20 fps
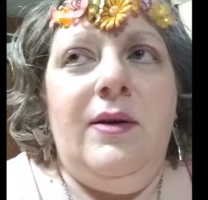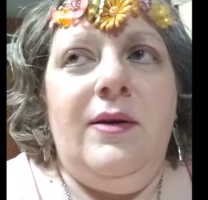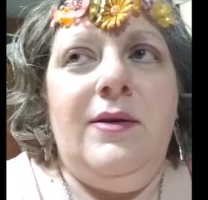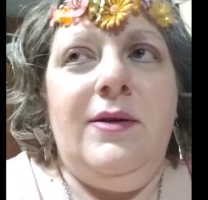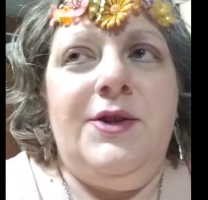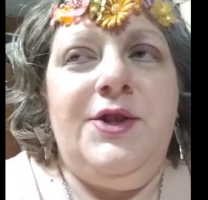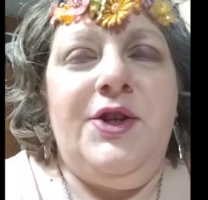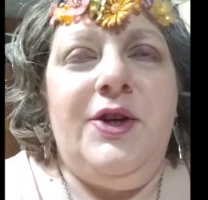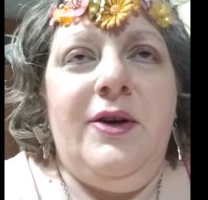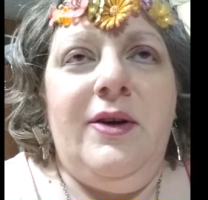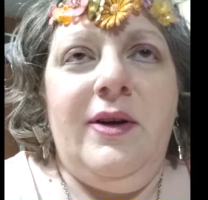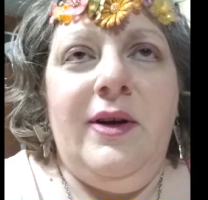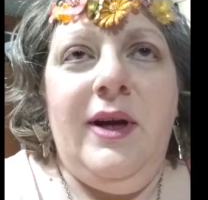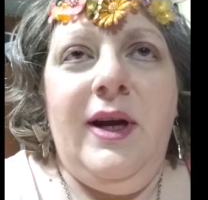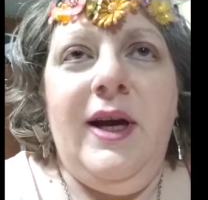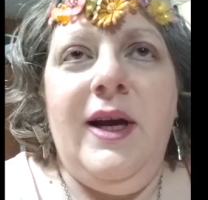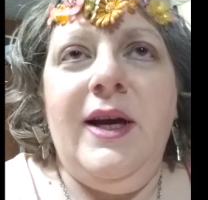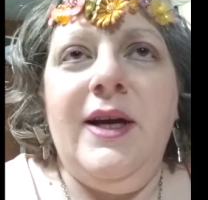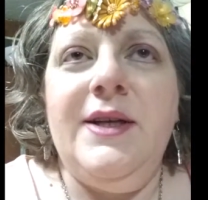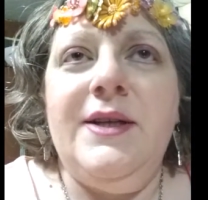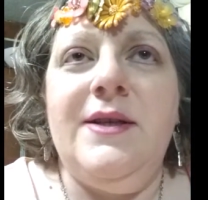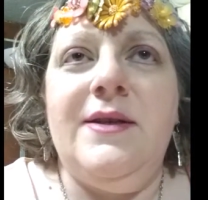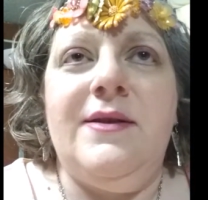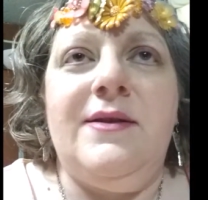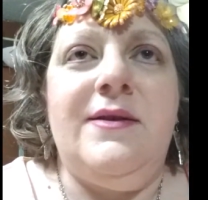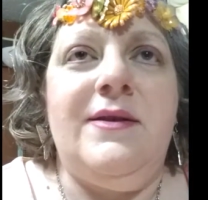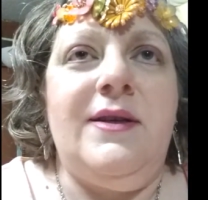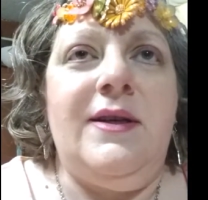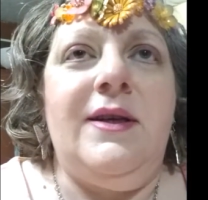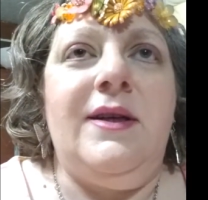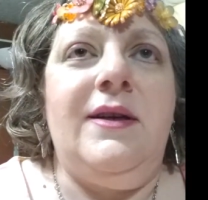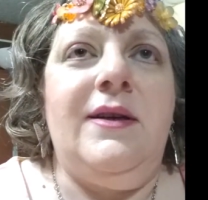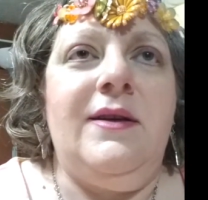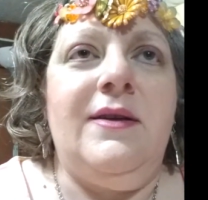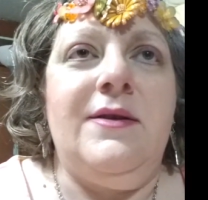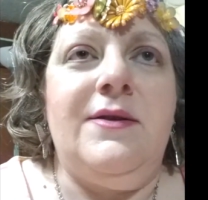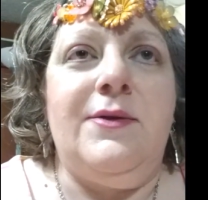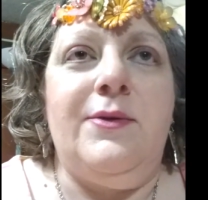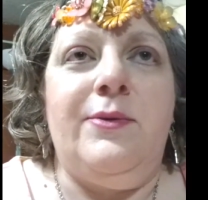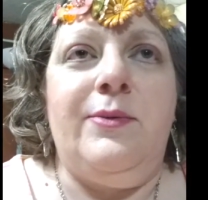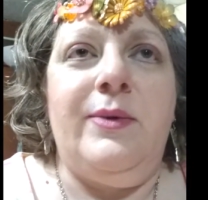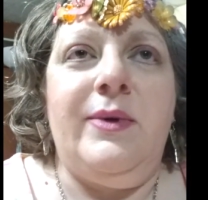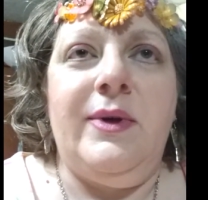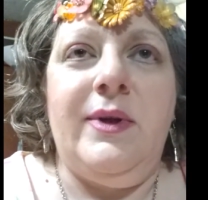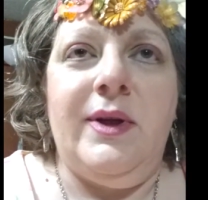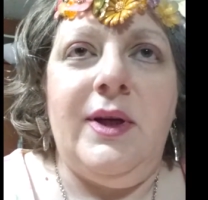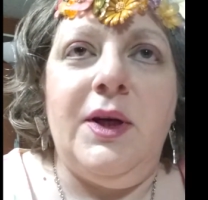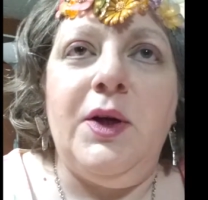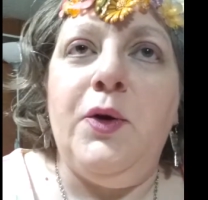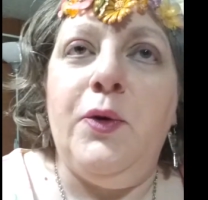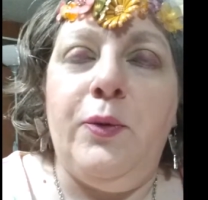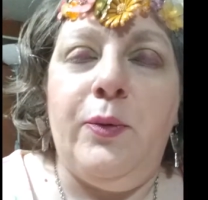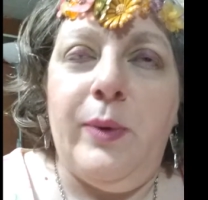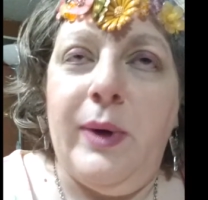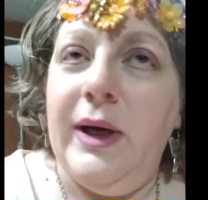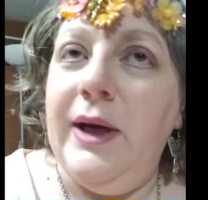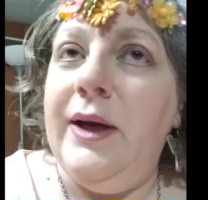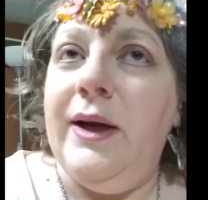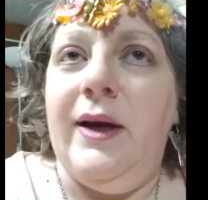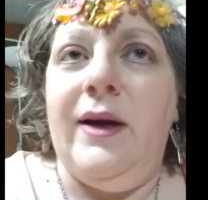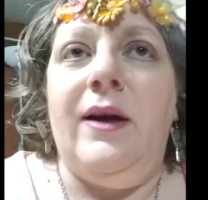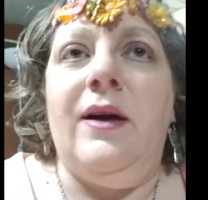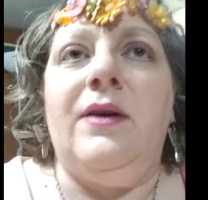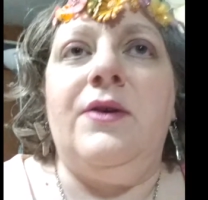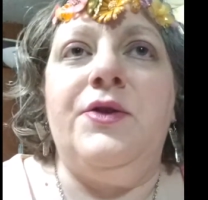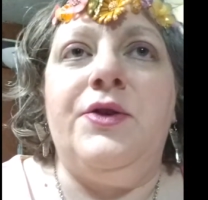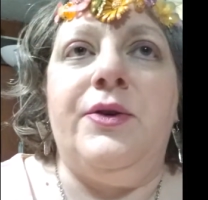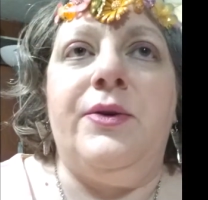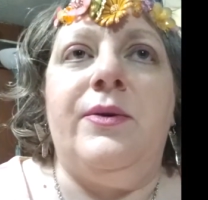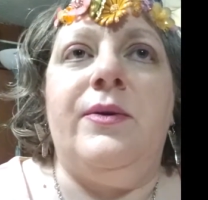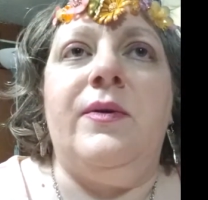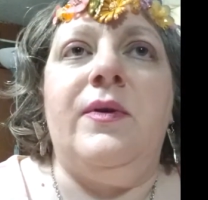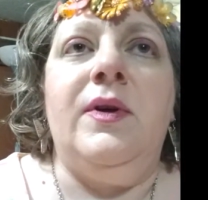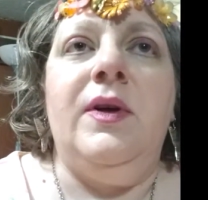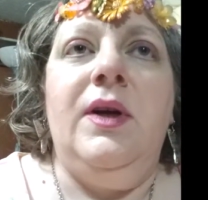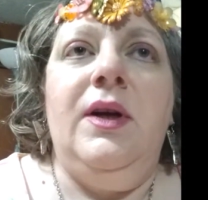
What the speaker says: Sean Hattasey is a really great actor.